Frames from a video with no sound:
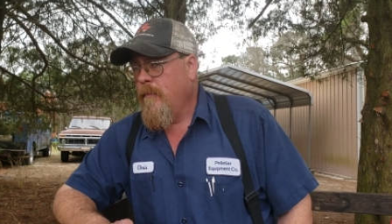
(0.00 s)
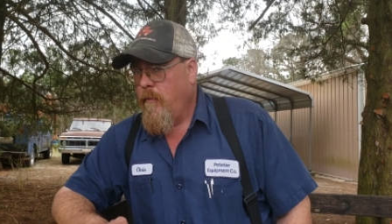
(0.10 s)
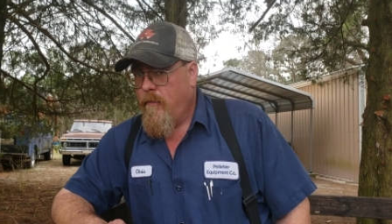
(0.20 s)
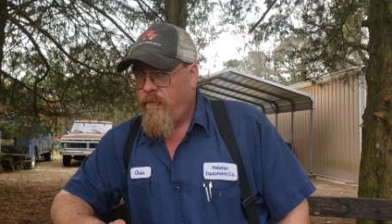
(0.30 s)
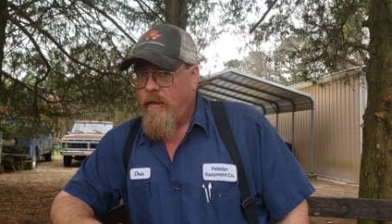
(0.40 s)

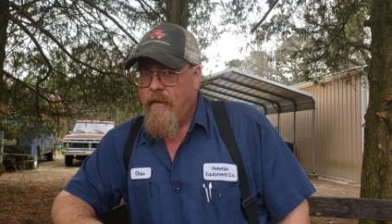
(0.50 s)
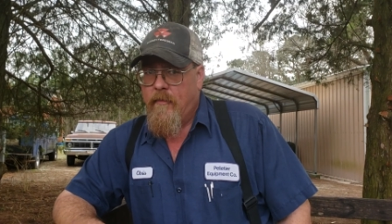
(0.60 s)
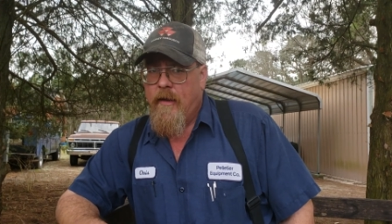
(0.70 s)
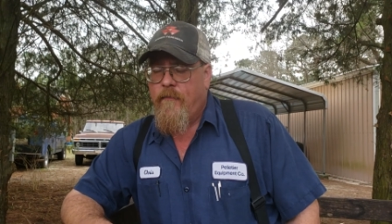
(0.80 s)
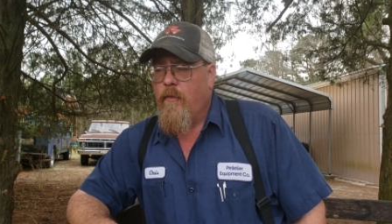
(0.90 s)
we'll save
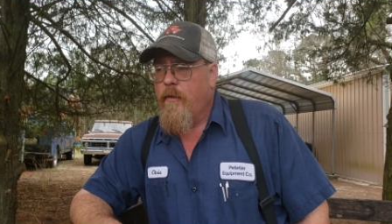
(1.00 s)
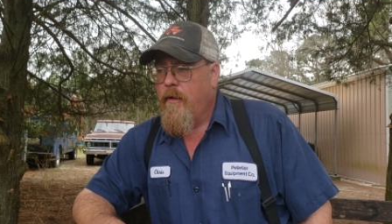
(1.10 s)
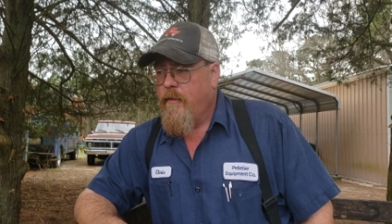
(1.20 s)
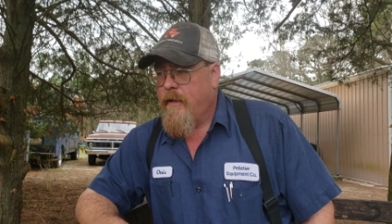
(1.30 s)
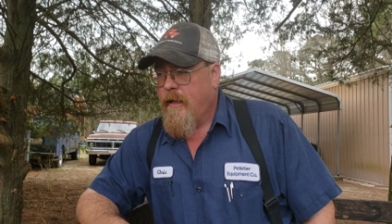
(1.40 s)
that for
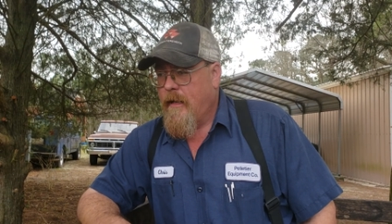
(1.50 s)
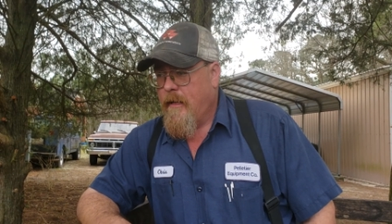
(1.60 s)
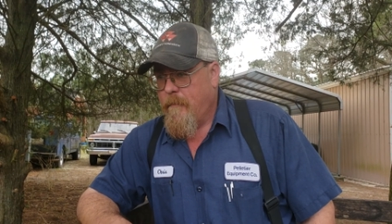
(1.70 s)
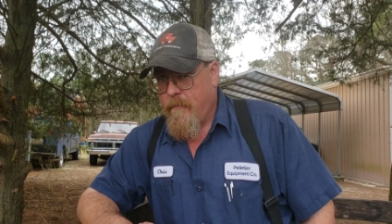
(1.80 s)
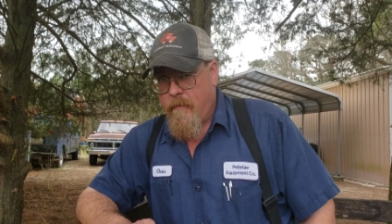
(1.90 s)
another
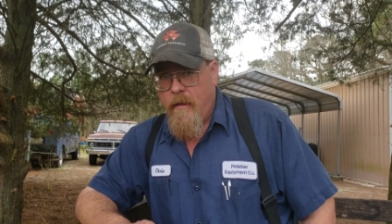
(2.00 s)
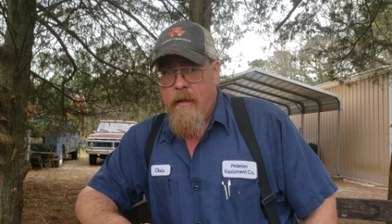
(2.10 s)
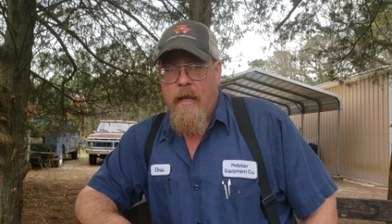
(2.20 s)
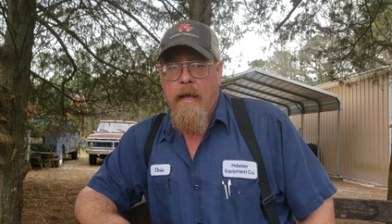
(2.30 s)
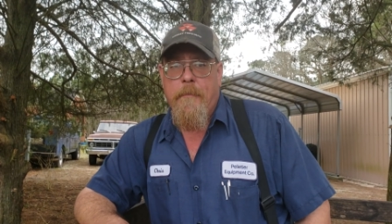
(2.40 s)
time.
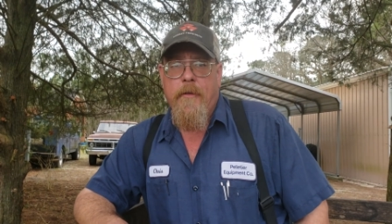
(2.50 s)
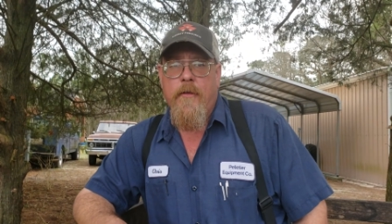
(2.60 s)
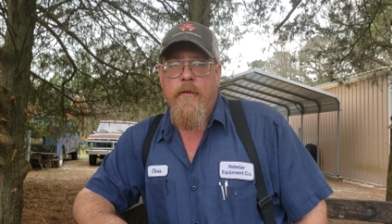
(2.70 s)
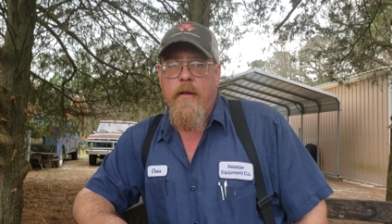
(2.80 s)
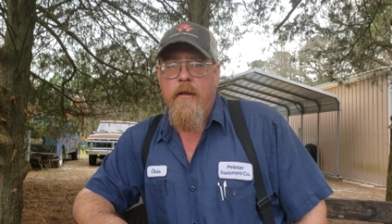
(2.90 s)
Happy
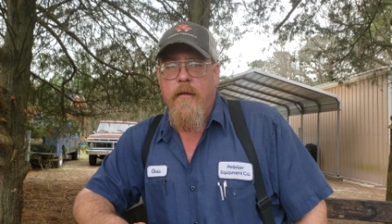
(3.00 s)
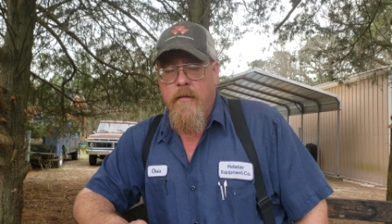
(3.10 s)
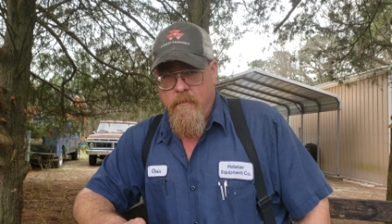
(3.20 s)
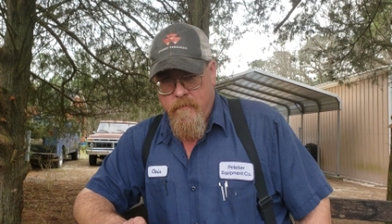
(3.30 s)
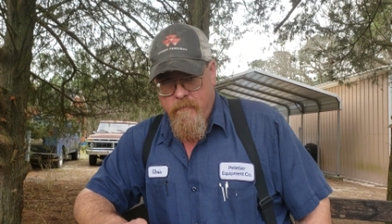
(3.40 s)
New
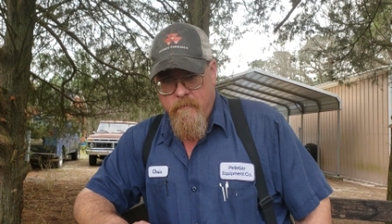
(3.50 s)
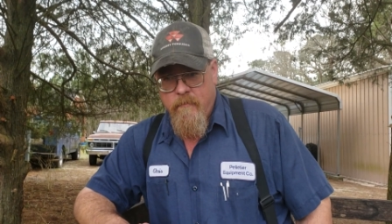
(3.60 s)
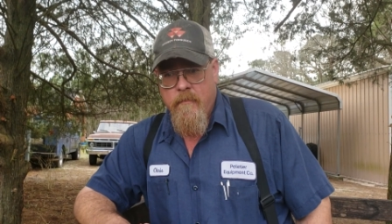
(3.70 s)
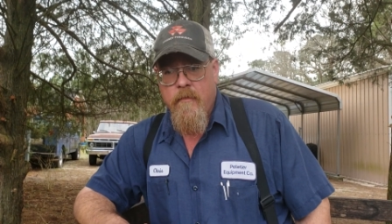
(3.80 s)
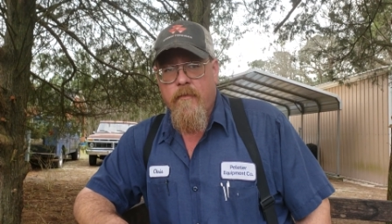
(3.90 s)
Year.
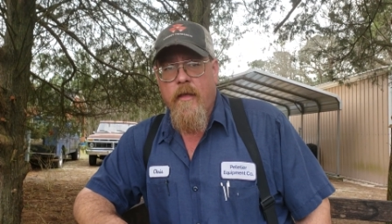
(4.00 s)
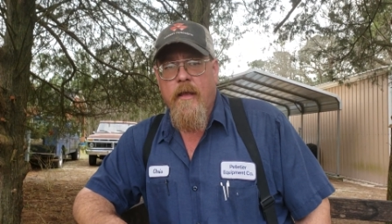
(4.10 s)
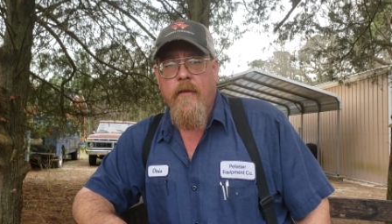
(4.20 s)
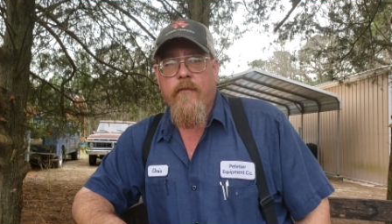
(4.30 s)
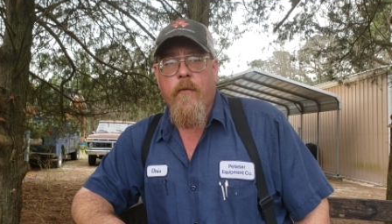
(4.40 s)

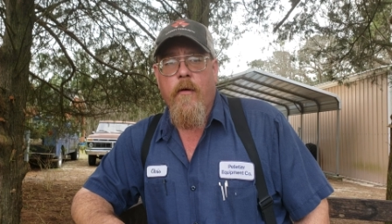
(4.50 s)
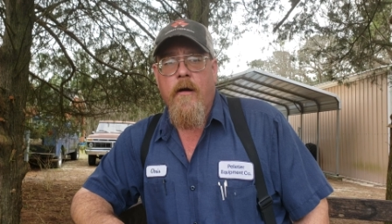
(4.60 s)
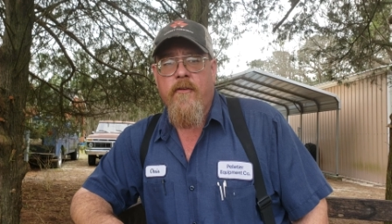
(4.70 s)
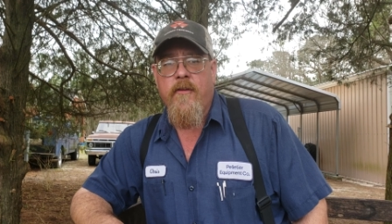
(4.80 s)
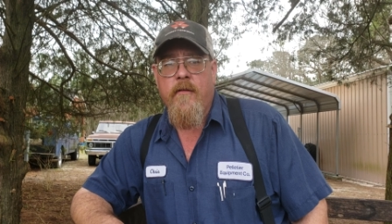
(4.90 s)
Thank you for
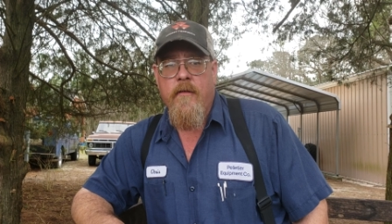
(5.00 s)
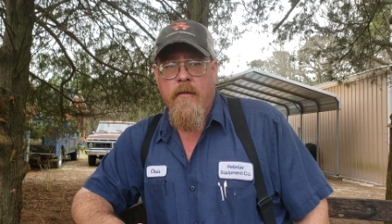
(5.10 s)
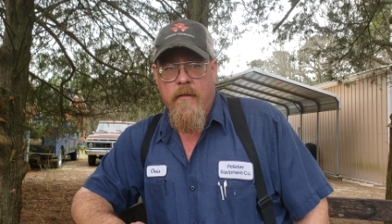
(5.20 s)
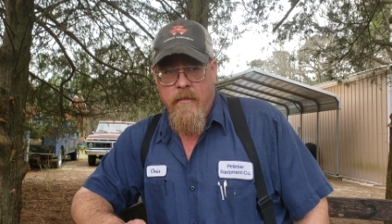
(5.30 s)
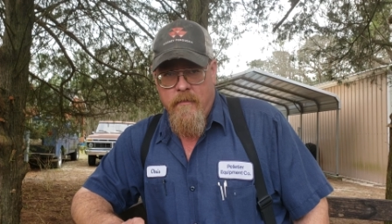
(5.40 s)
watching.
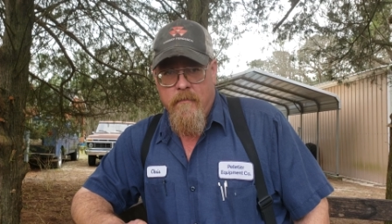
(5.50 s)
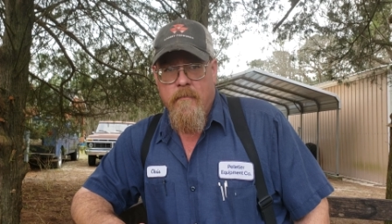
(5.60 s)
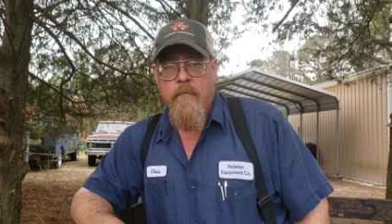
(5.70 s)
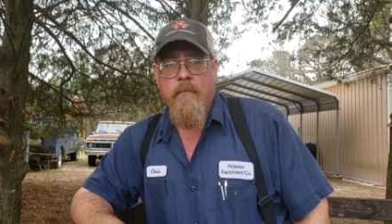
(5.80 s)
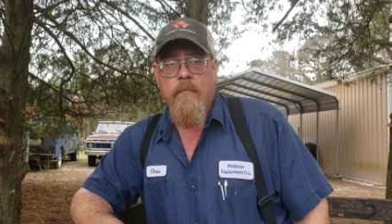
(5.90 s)

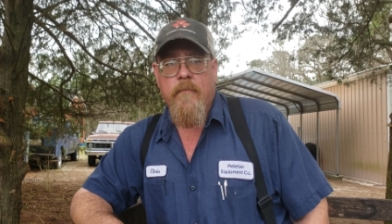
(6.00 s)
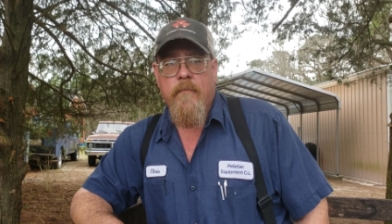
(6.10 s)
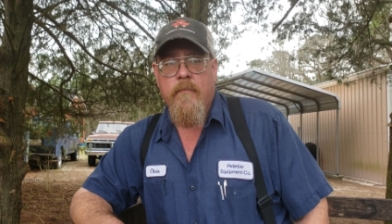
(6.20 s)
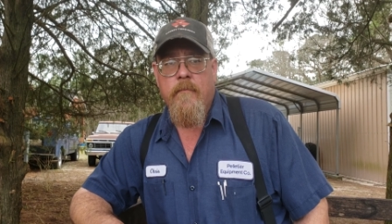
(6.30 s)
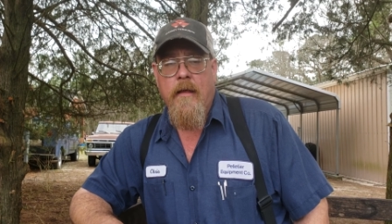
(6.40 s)

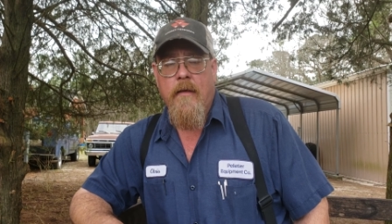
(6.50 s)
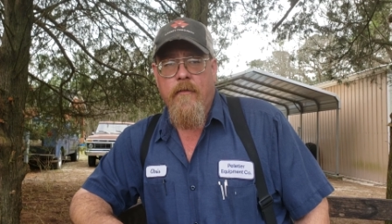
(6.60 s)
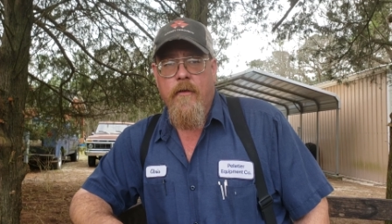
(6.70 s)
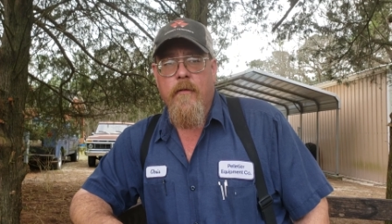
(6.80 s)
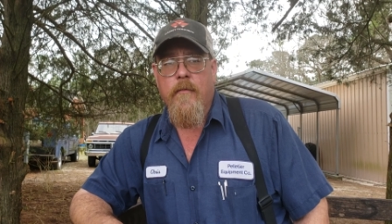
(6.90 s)
Have a good